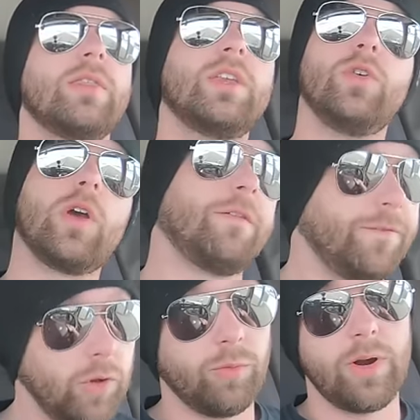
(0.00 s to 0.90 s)
than doing a
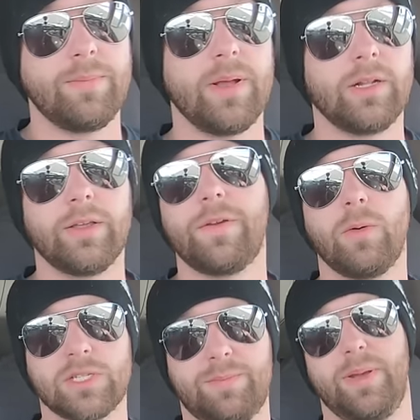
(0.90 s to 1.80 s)
full rebuild if it was the